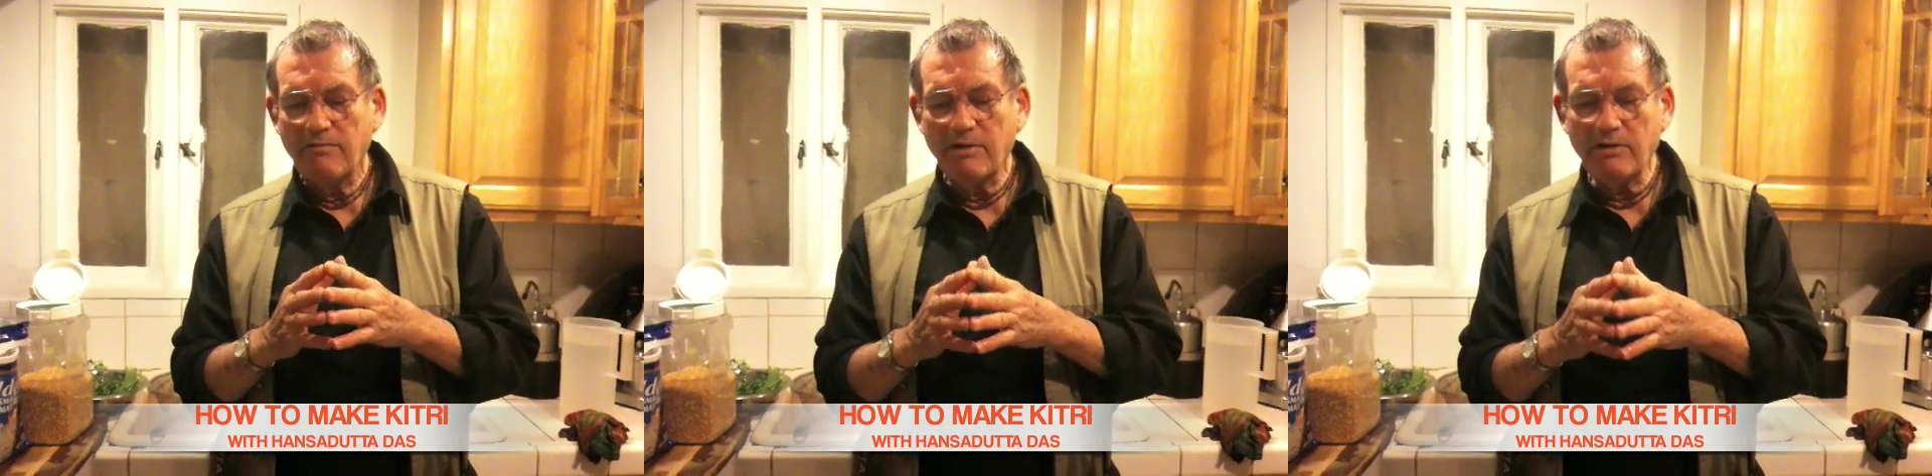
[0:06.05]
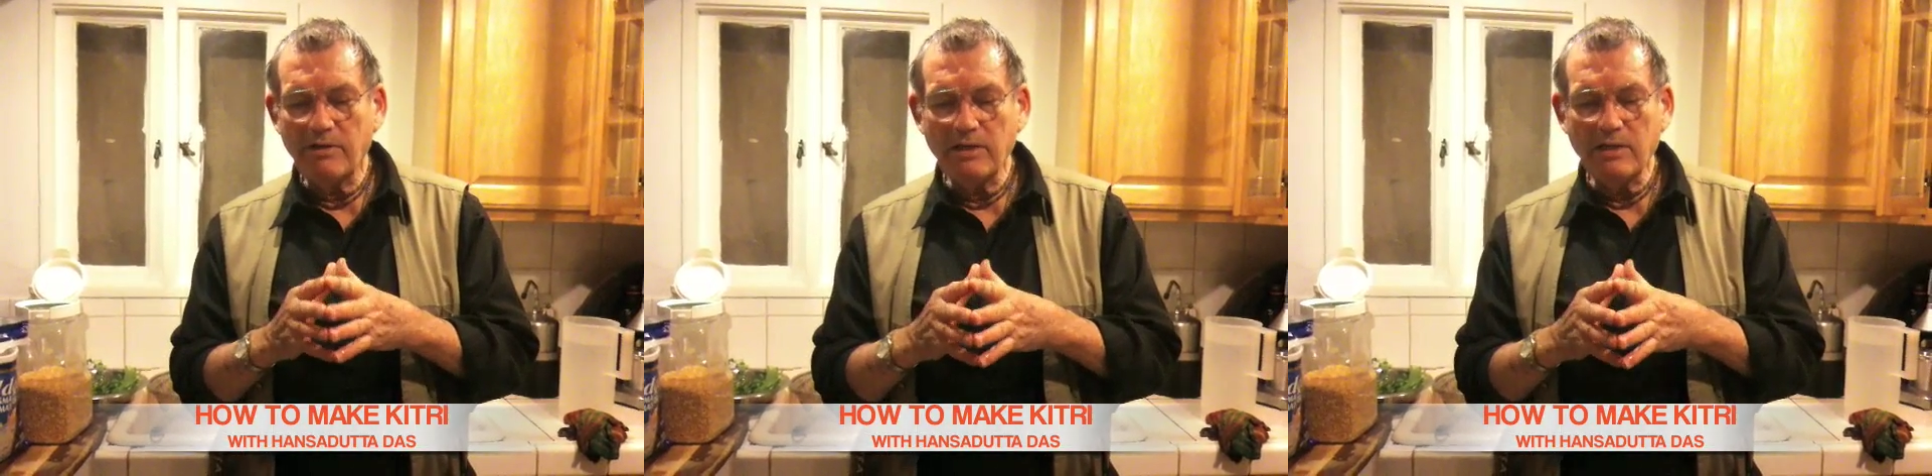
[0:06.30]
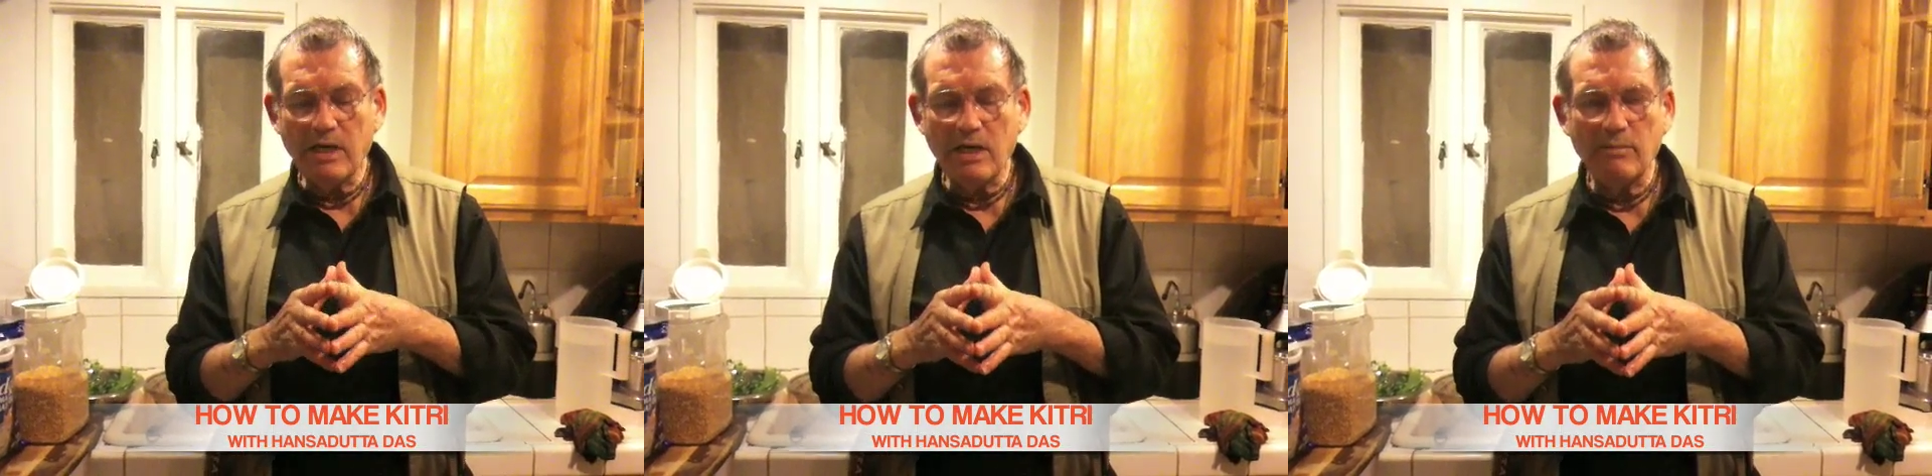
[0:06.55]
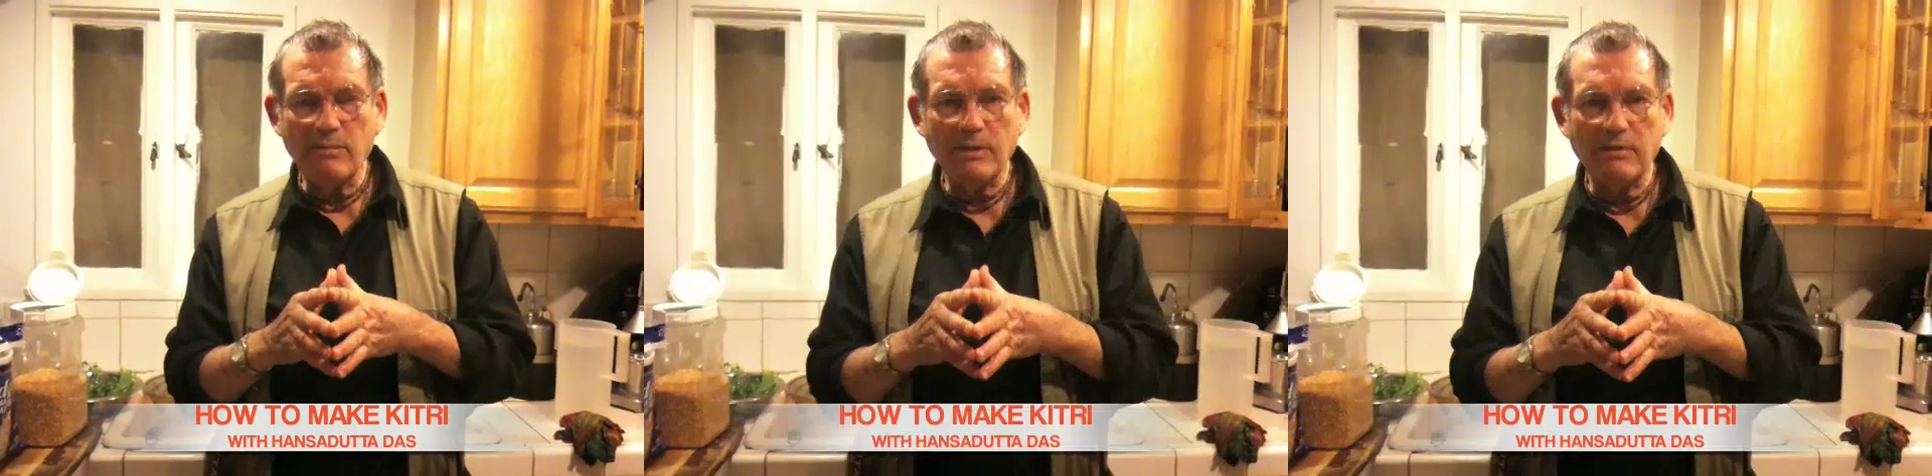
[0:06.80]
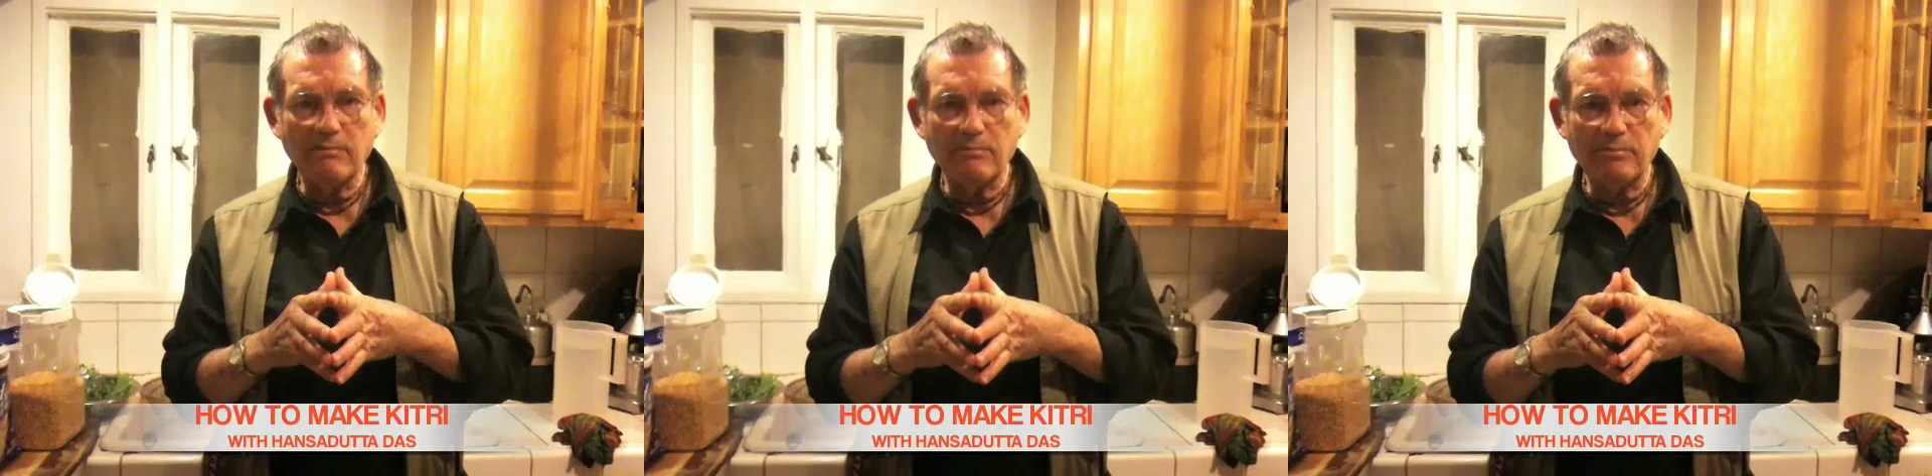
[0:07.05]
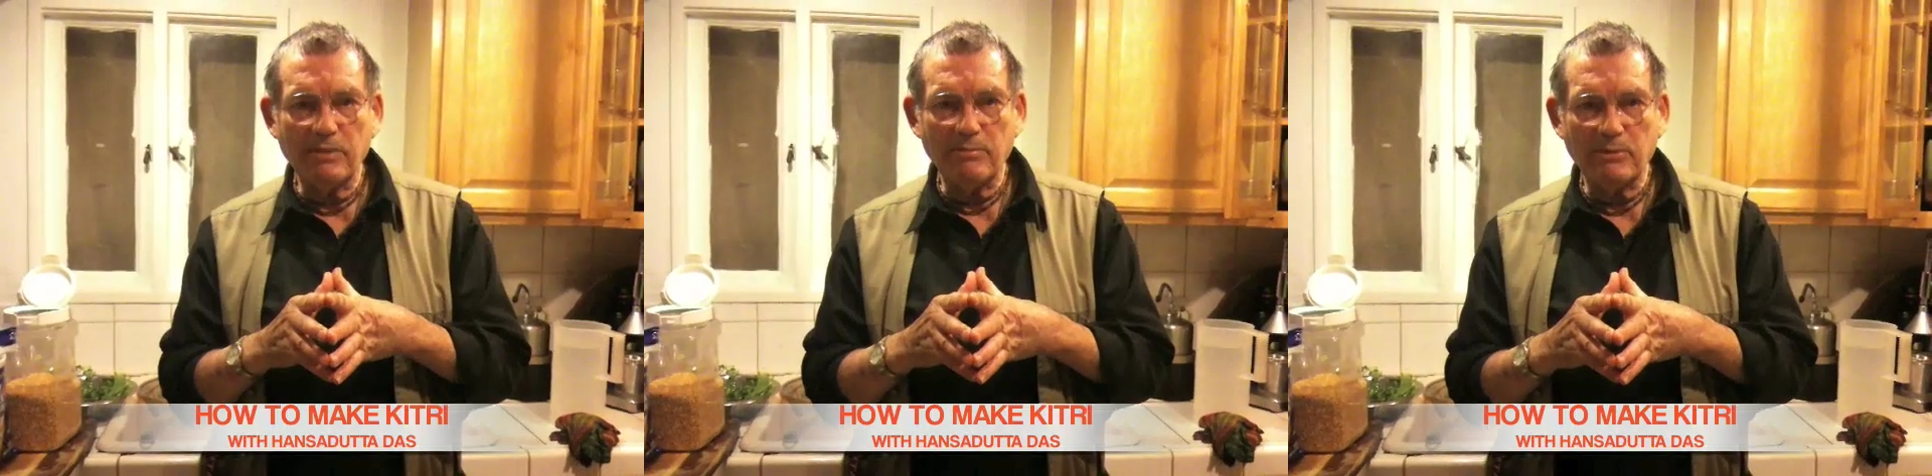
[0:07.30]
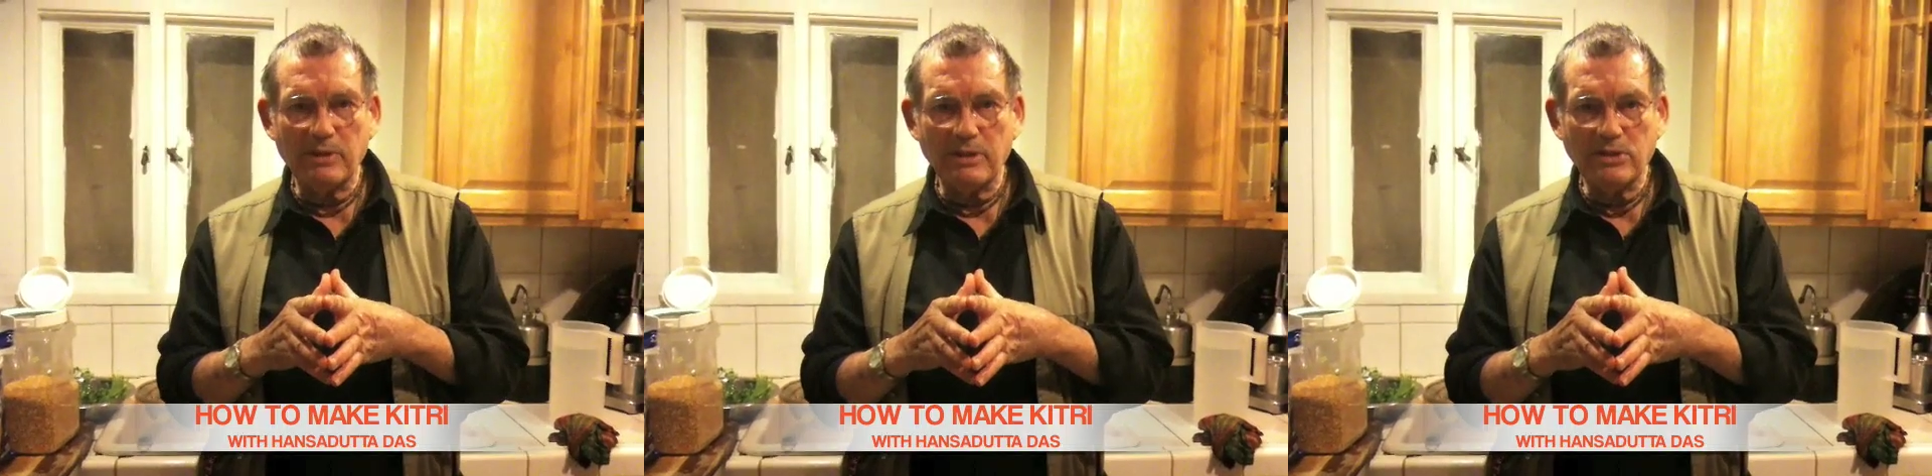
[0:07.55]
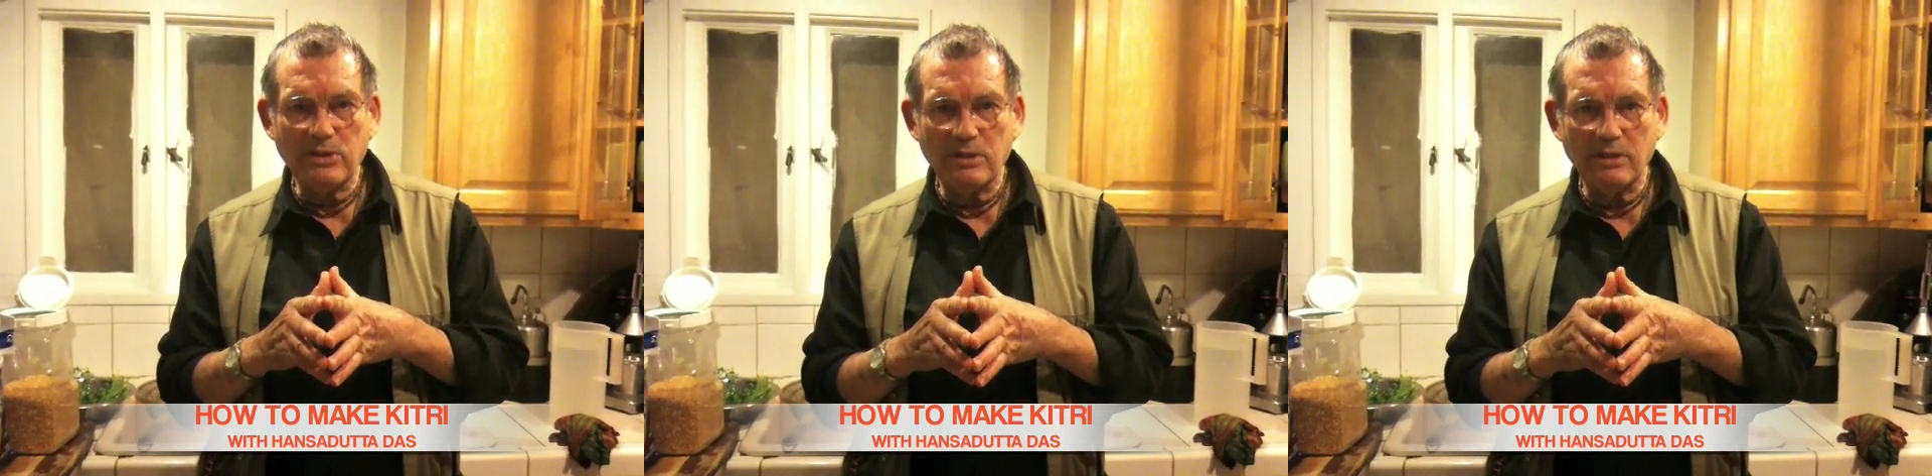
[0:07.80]
very common
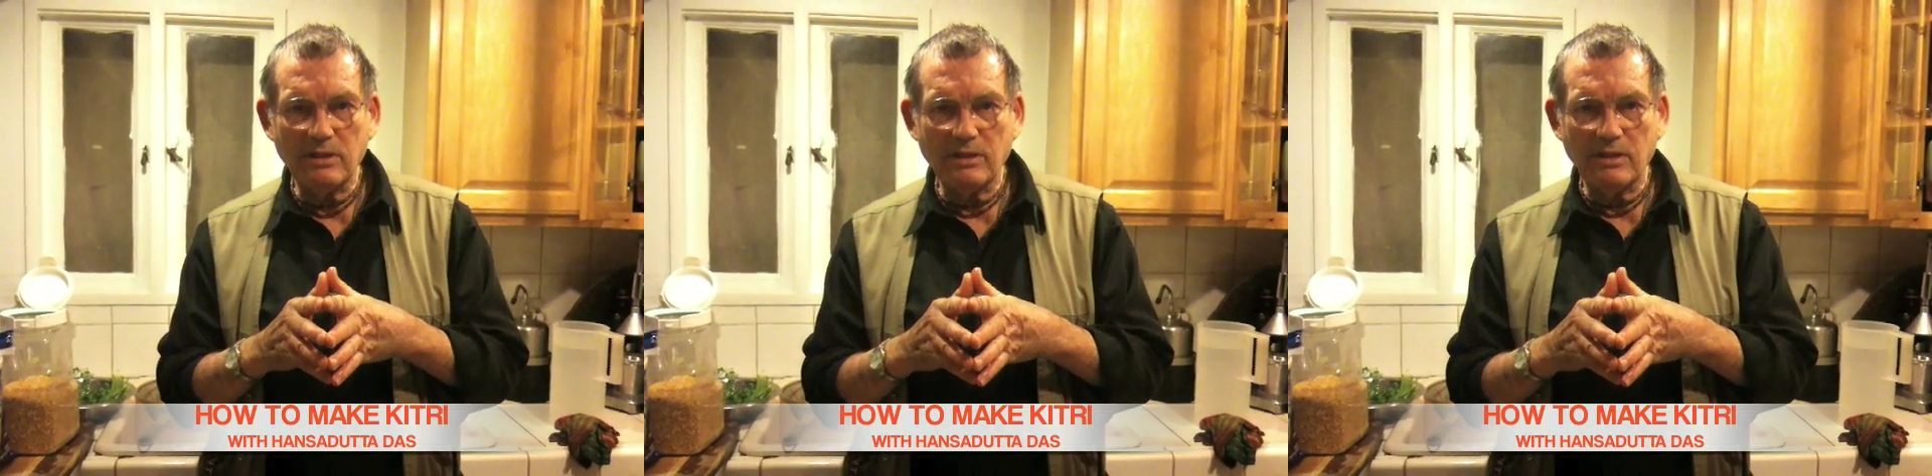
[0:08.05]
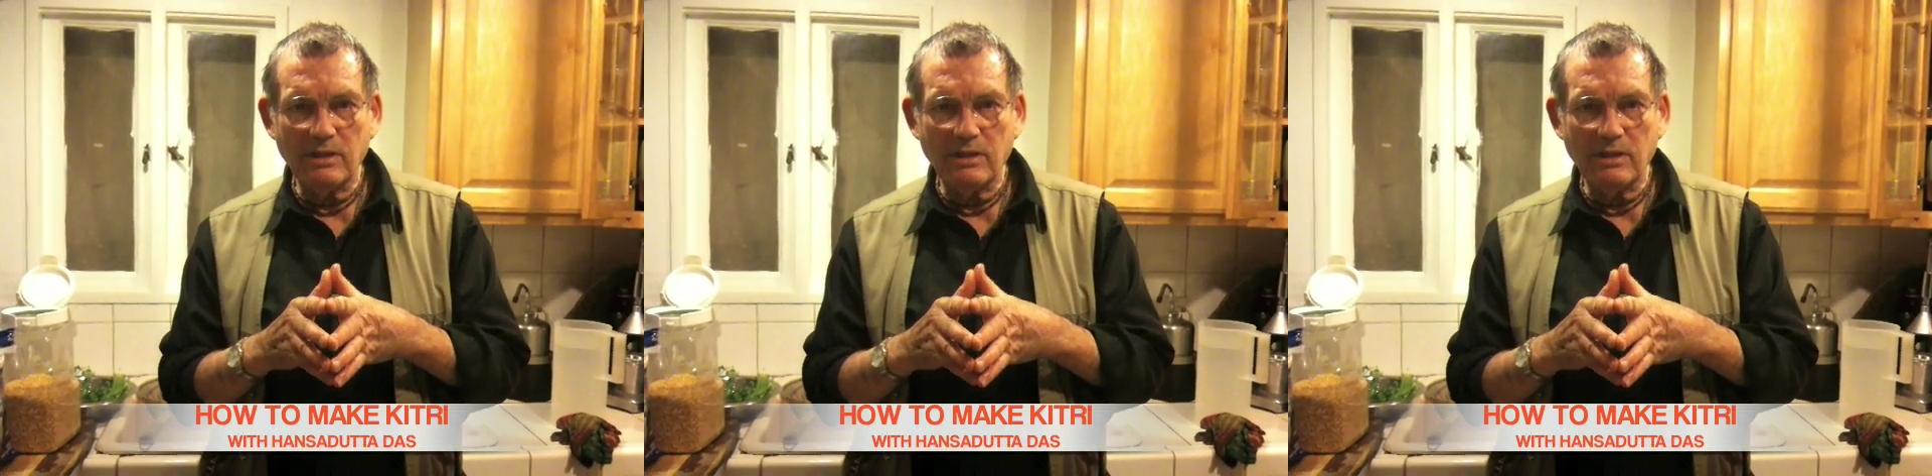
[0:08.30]
preparation